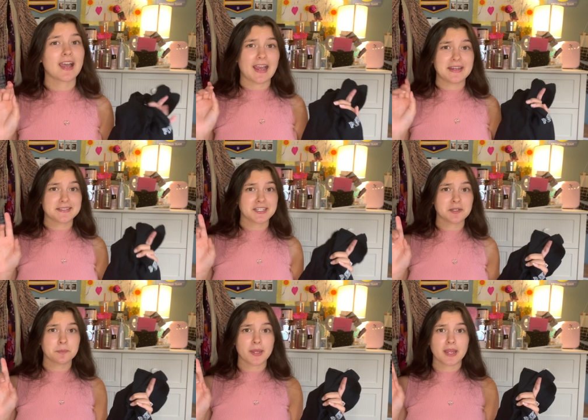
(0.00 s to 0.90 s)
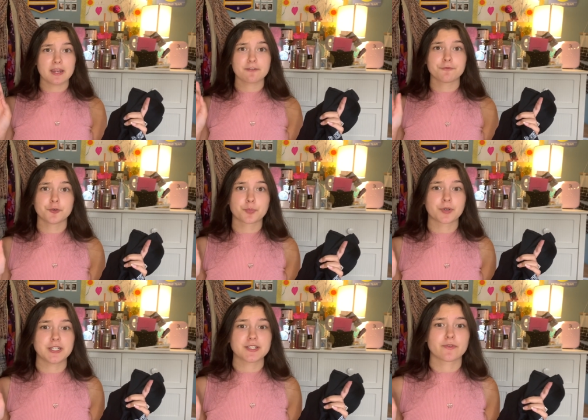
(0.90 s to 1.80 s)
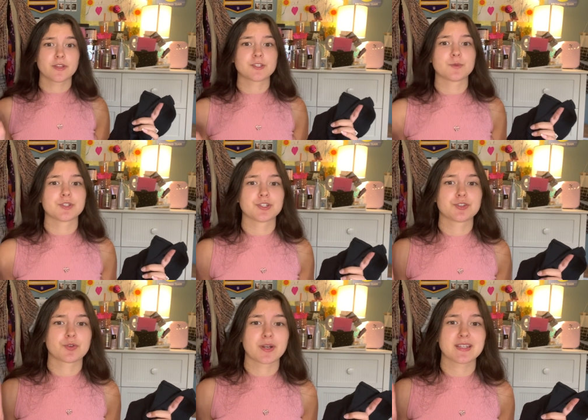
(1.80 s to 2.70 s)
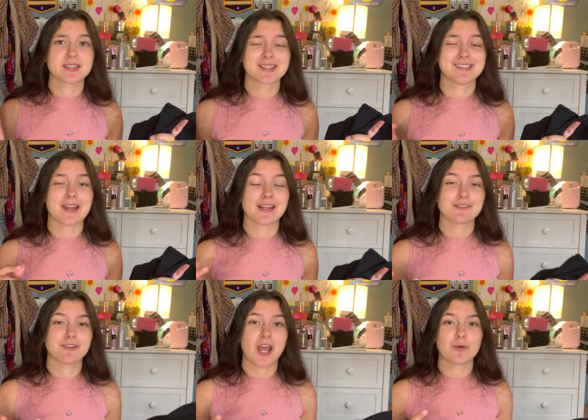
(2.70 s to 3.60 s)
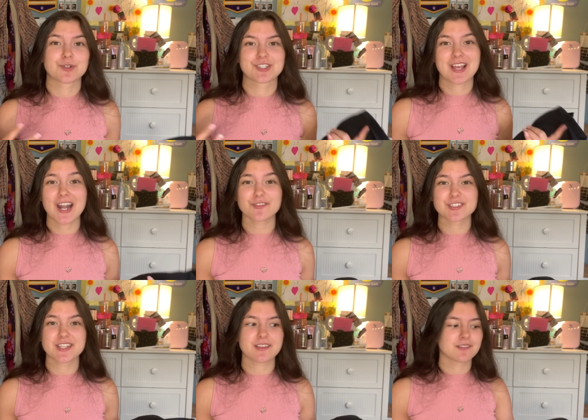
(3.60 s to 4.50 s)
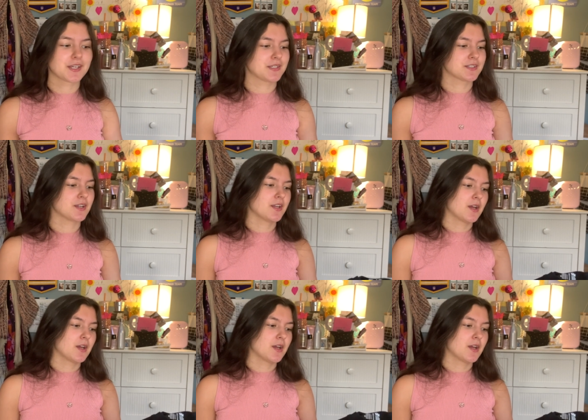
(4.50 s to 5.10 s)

I did pay full price for this, which is $36.95, which is kind of ridiculous,